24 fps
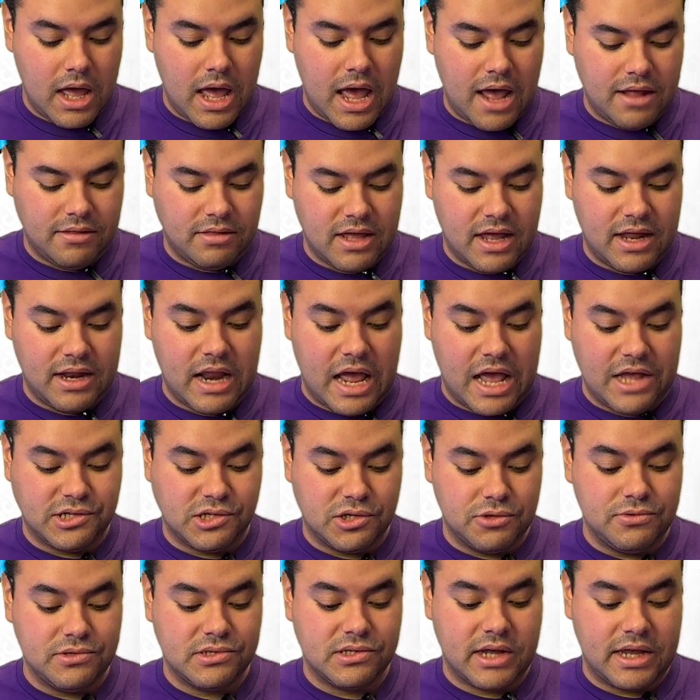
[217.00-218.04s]
and then as
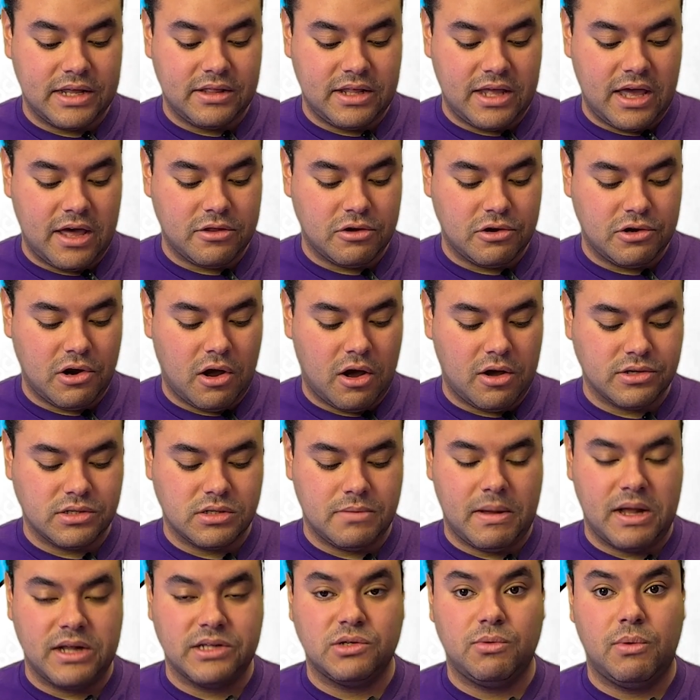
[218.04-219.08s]
soon as like the other dog is
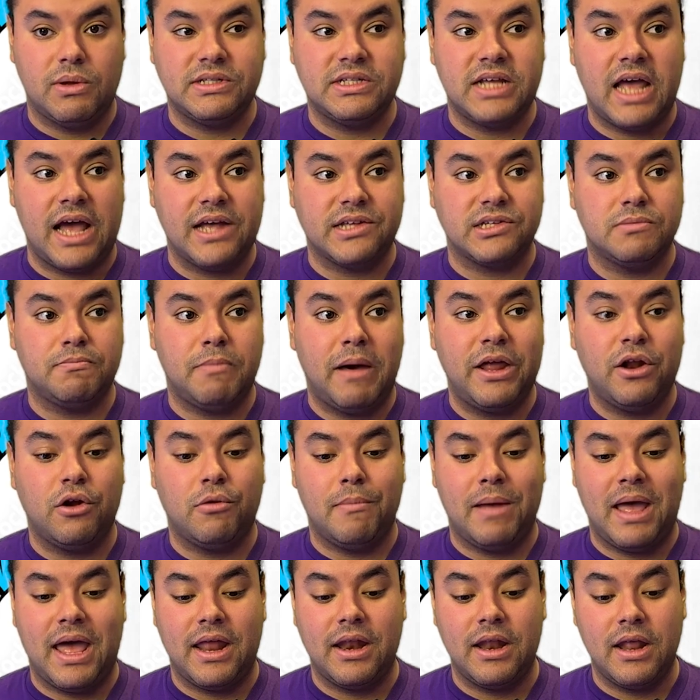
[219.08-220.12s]
about to attack
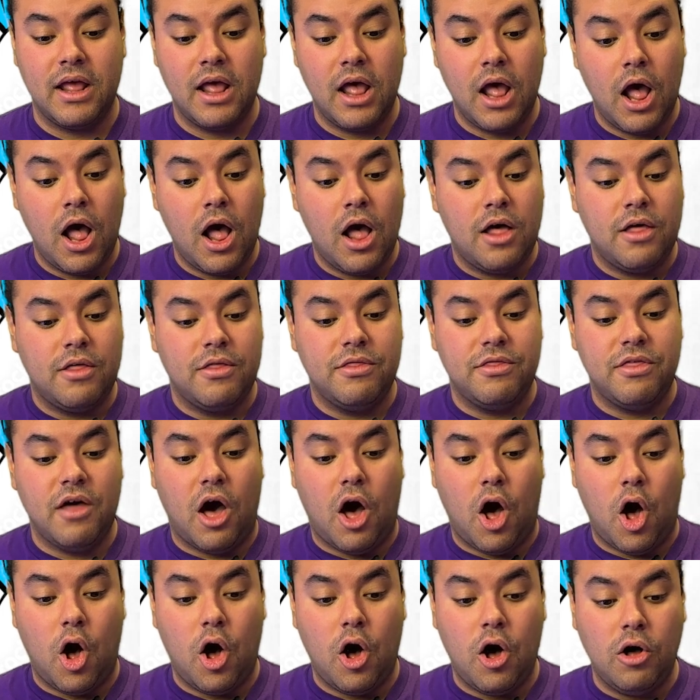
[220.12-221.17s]
Spider-Man,
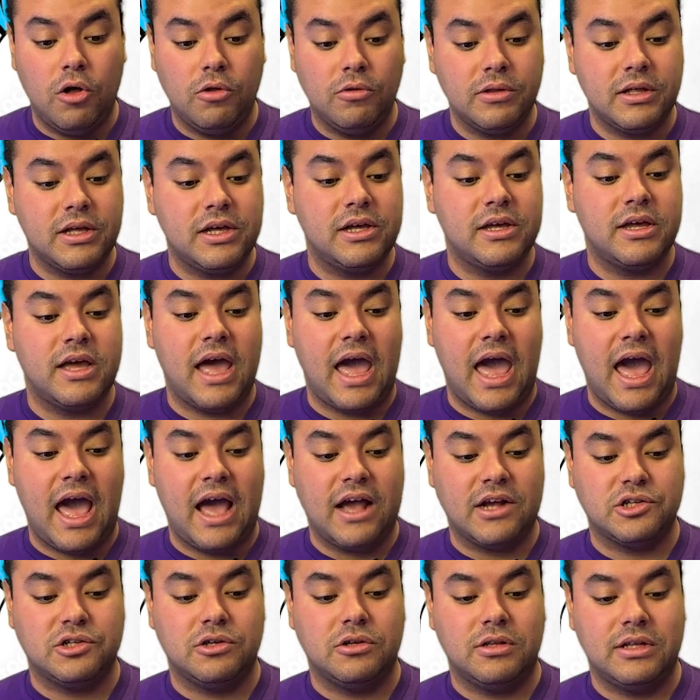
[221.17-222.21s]
the Hulk
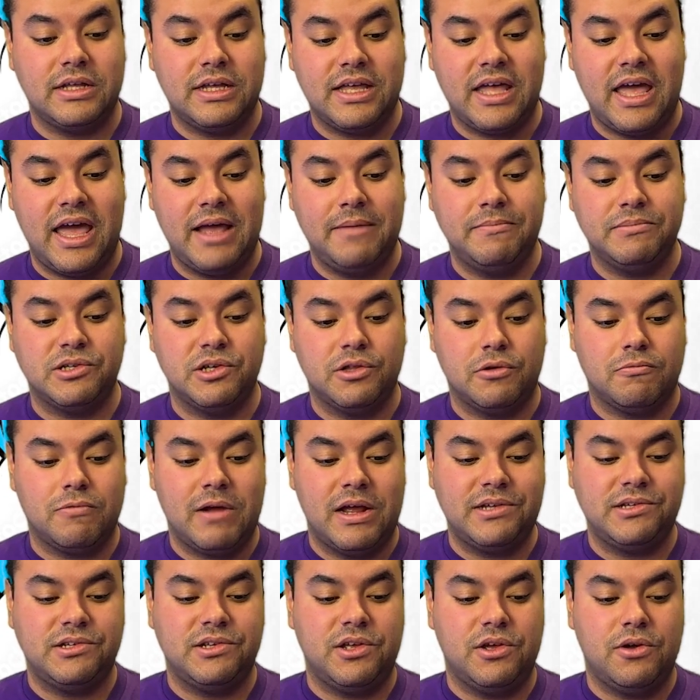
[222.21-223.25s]
actually came to the
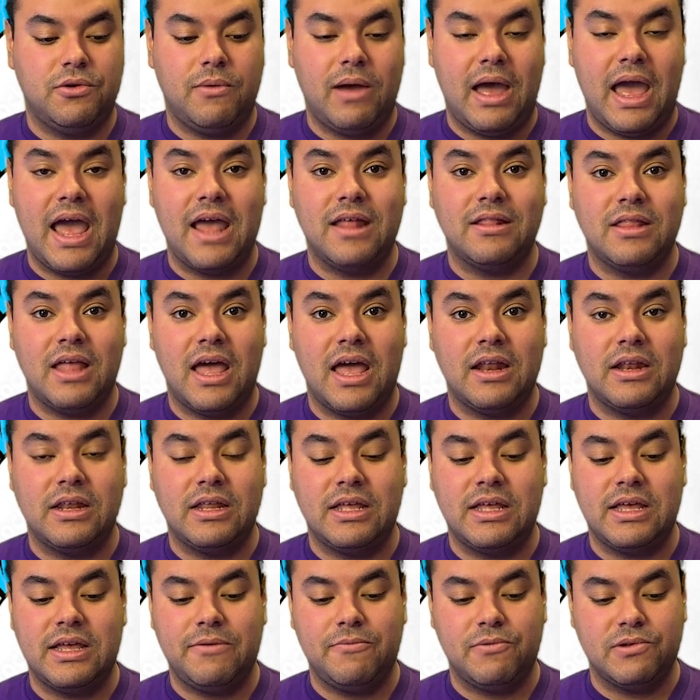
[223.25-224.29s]
rescue, and then
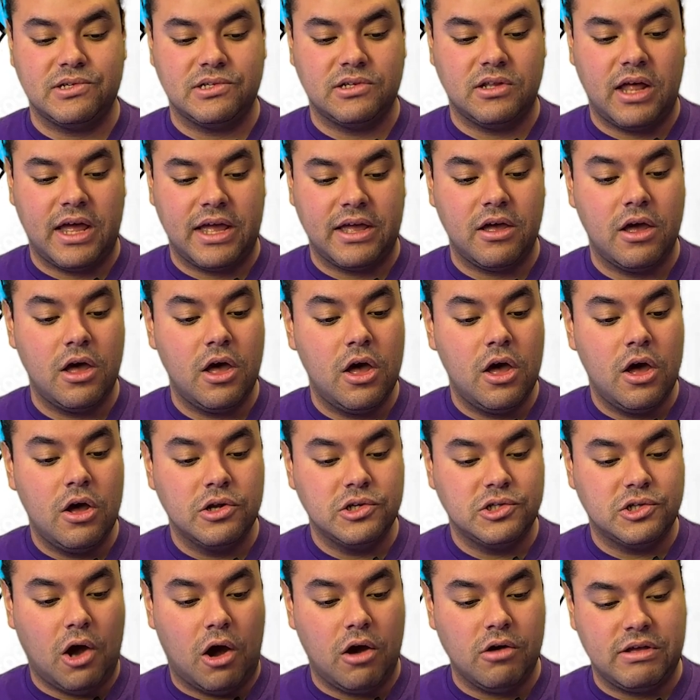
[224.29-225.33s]
he was like,
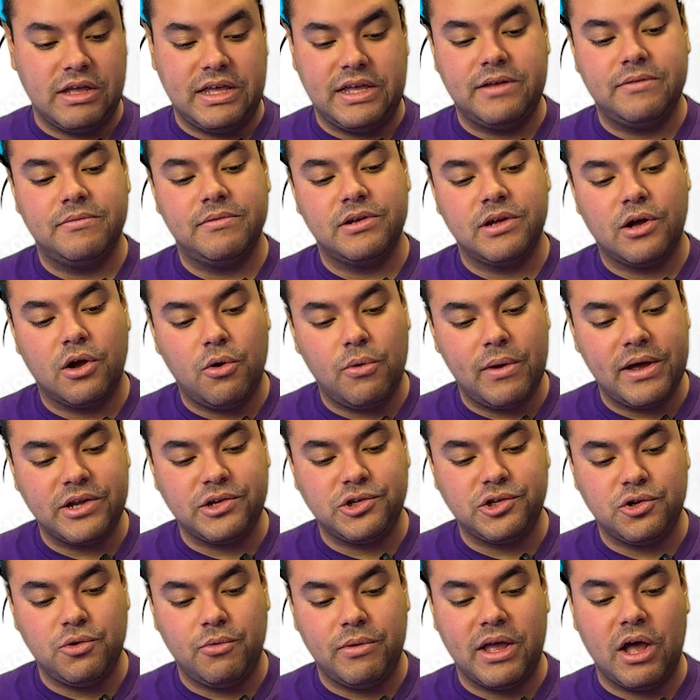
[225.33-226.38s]
doggy, quick
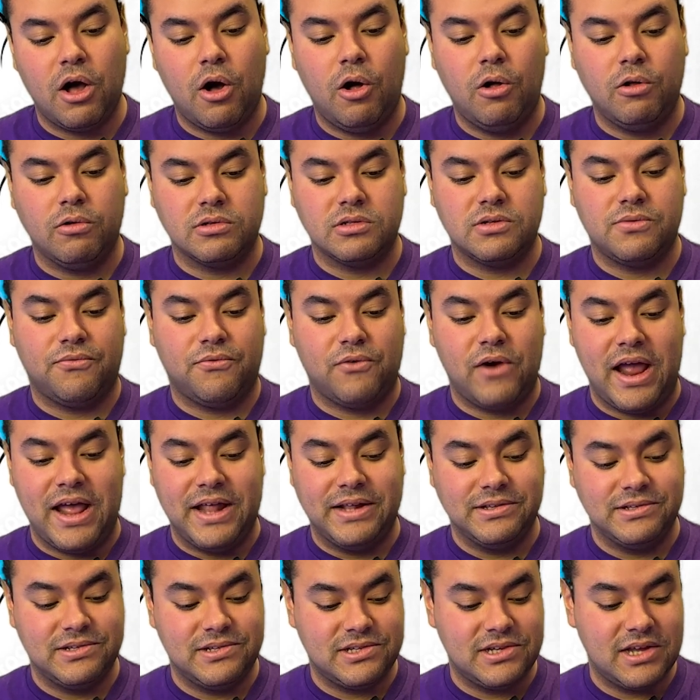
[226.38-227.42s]
chewing Hulk's
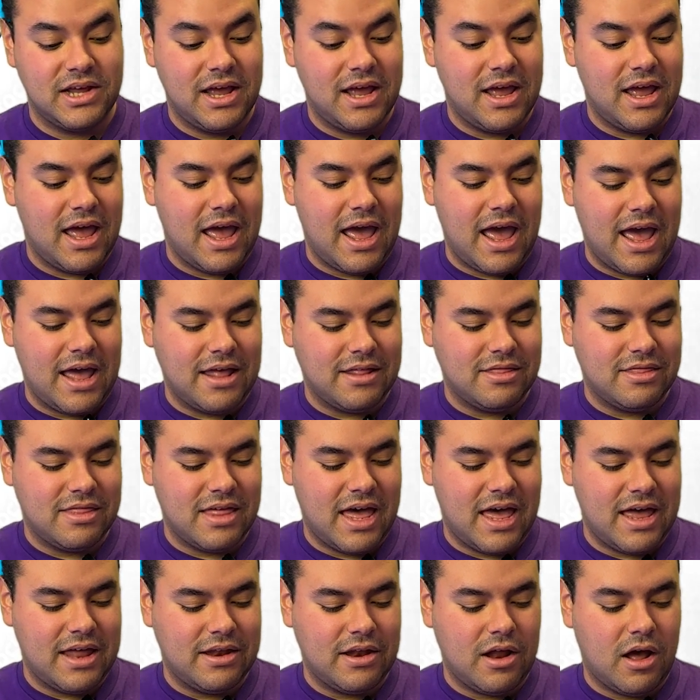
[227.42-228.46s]
friends. And
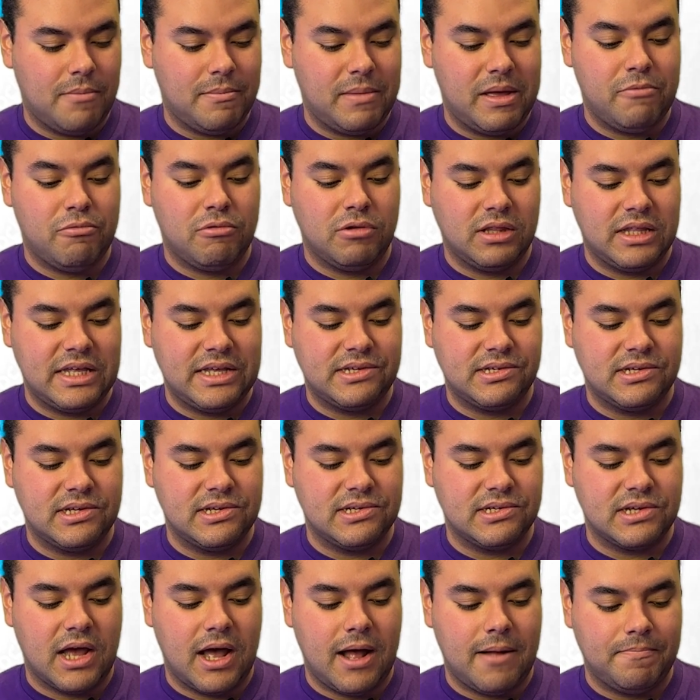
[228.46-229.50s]
then it
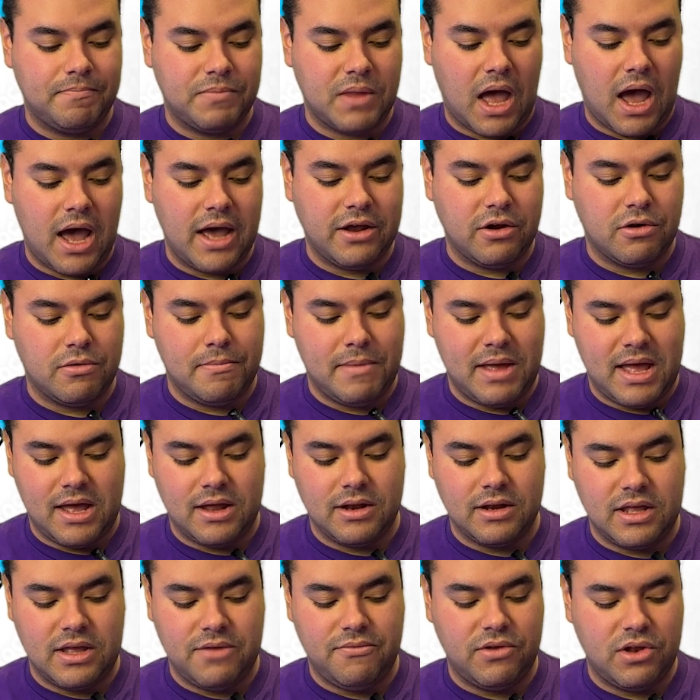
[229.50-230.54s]
releases Iron
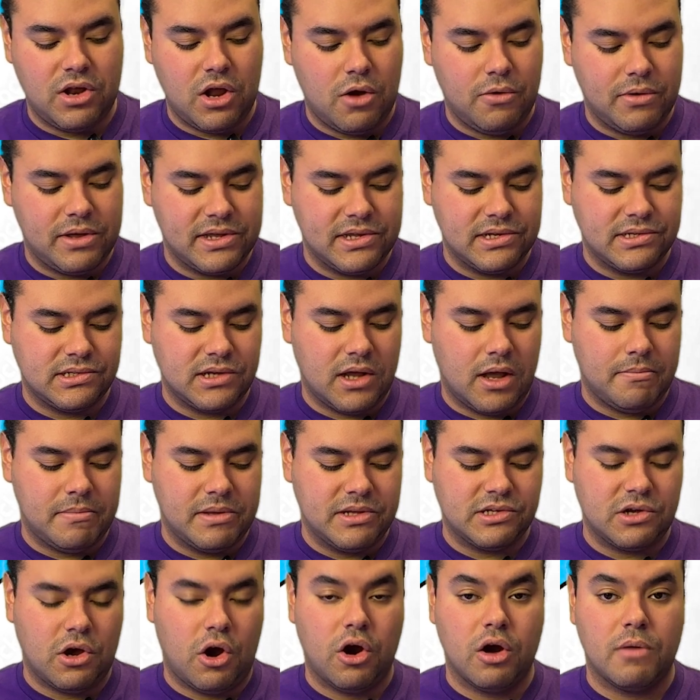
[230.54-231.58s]
Man, even though his
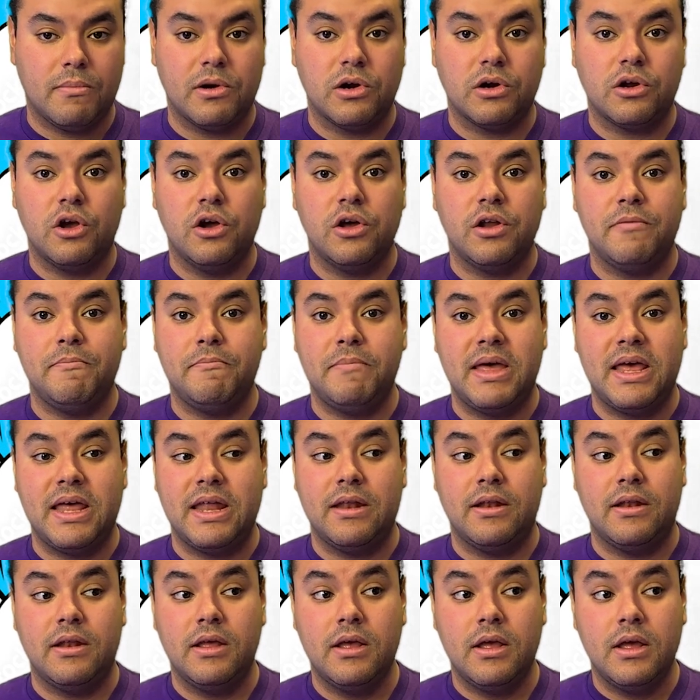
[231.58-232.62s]
armor could have
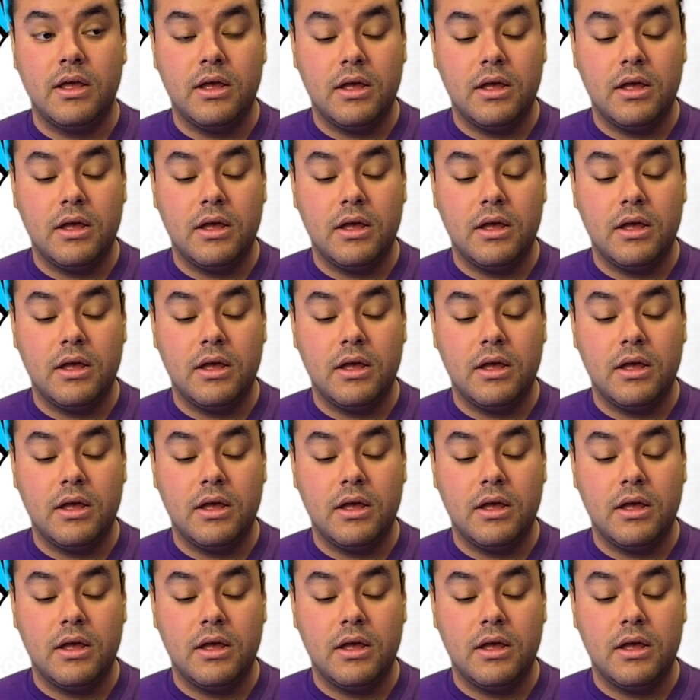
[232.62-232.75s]
been